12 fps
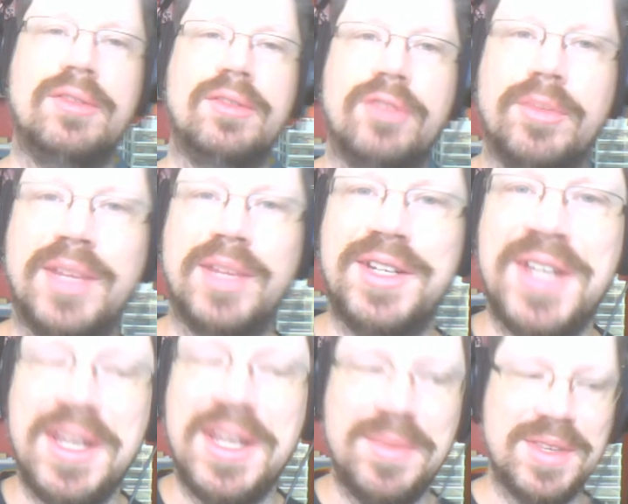My
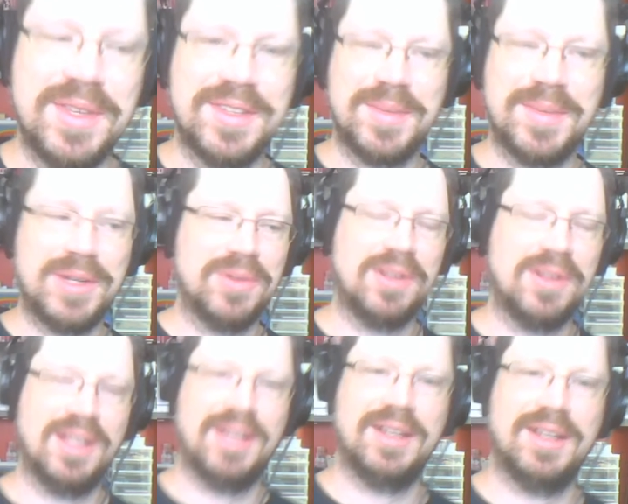name is Emmanuel and
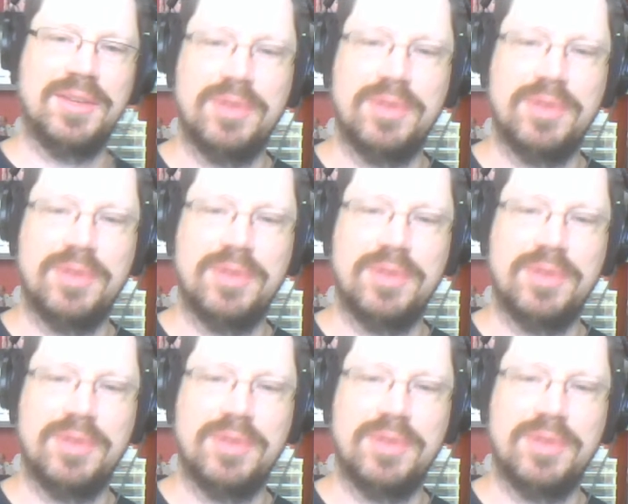I will be